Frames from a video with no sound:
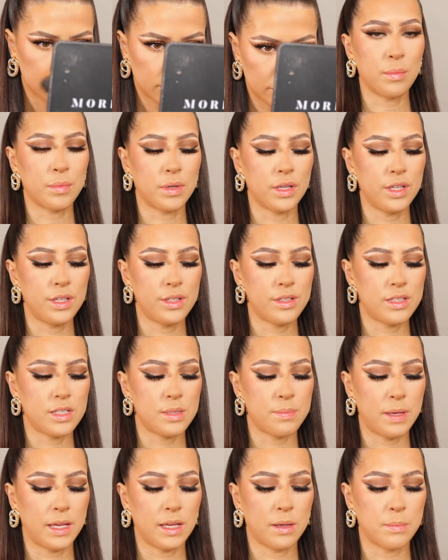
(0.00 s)
I'm going to use this
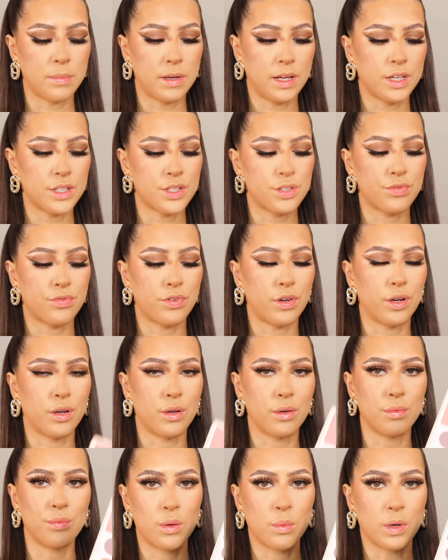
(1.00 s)
pink blush
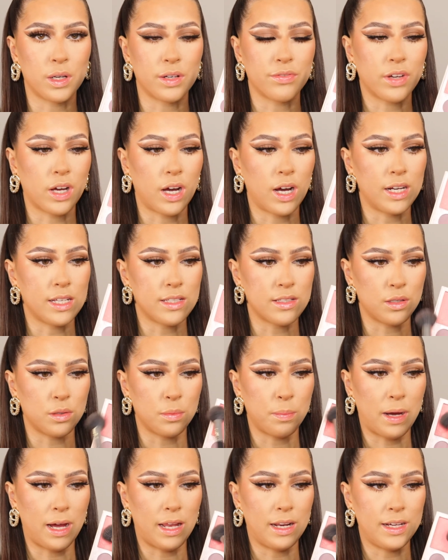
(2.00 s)
from one of Kylie's old
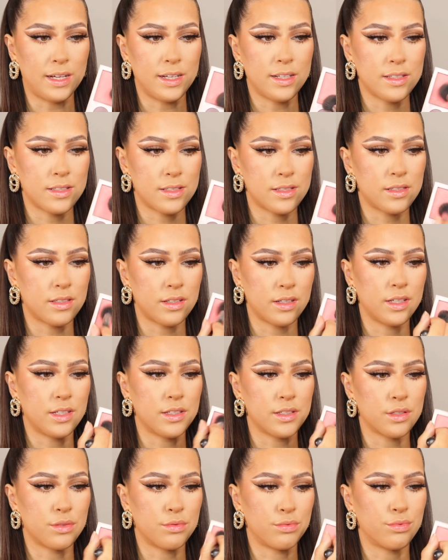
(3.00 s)
palettes.
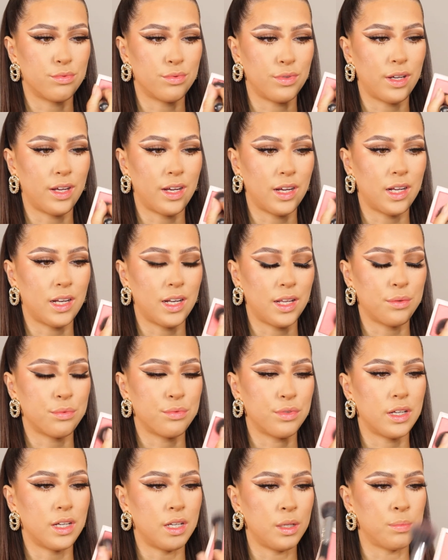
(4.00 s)
It's a really,
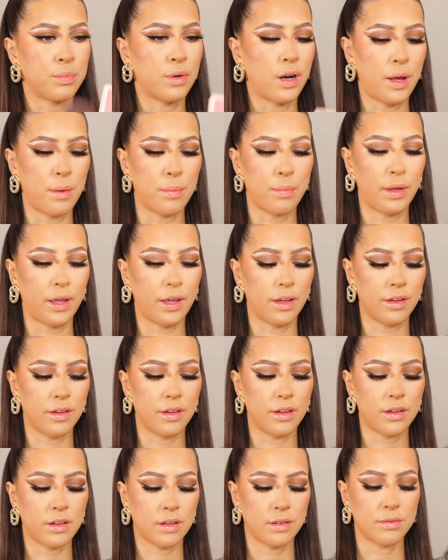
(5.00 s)
really bright pink.
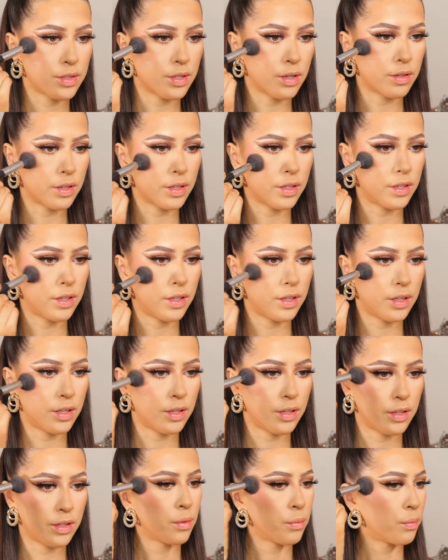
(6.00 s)
So I'm going to
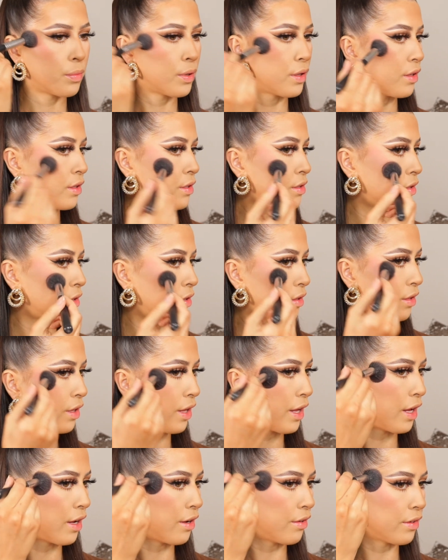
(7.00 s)
put this on
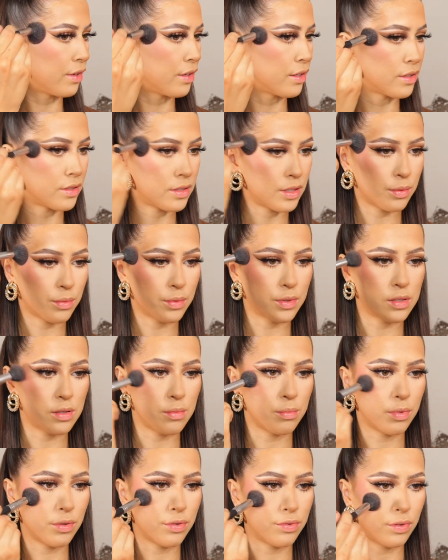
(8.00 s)
the areas it was
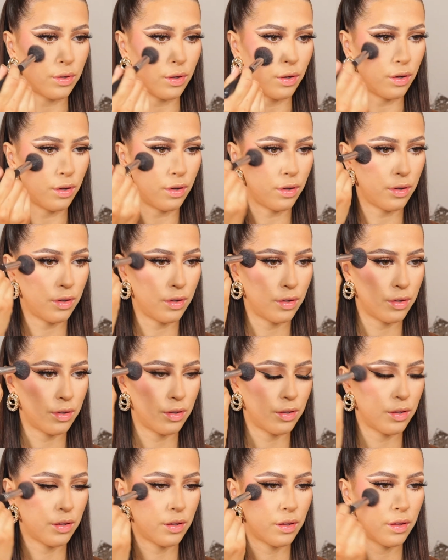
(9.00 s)
in before.
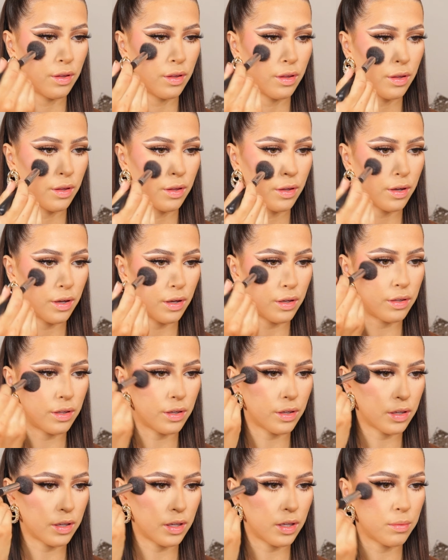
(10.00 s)
And
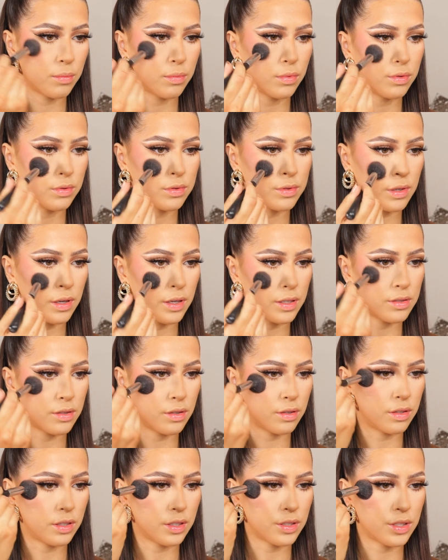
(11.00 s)
then Kim also has it
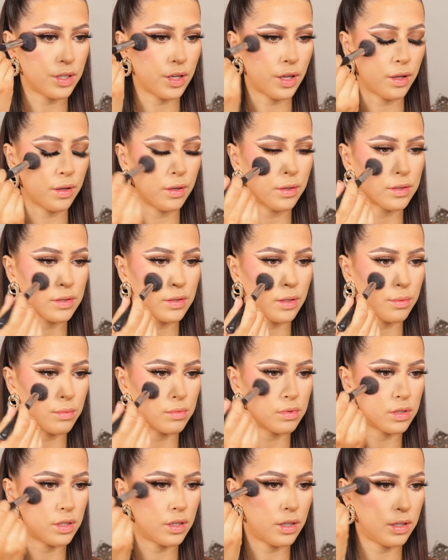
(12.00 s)
on her cheek, so I'm
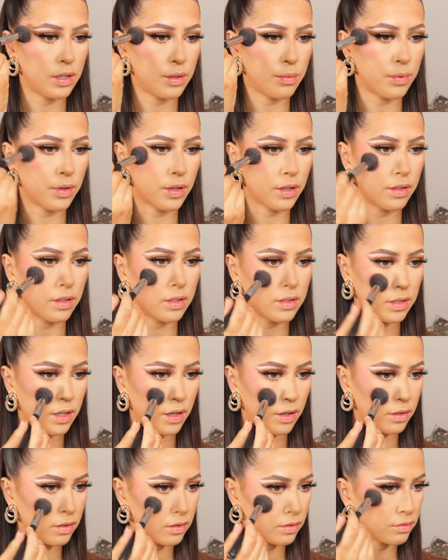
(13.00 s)
slowly bringing that
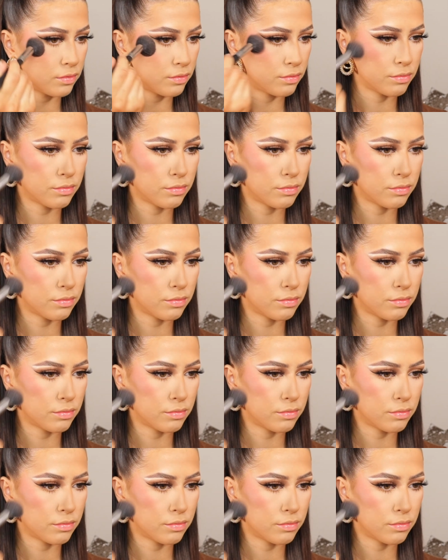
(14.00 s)
down.